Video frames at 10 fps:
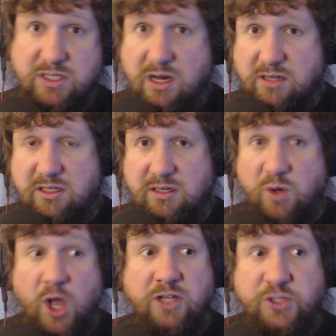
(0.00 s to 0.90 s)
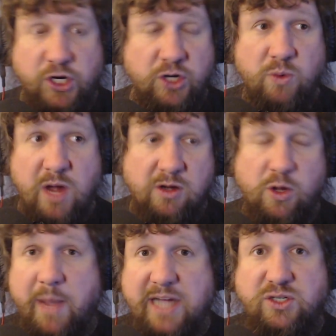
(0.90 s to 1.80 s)
talk to you. Turn around and
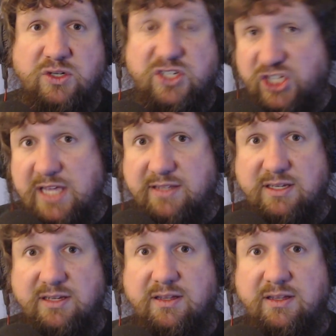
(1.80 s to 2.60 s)
go back to your seat.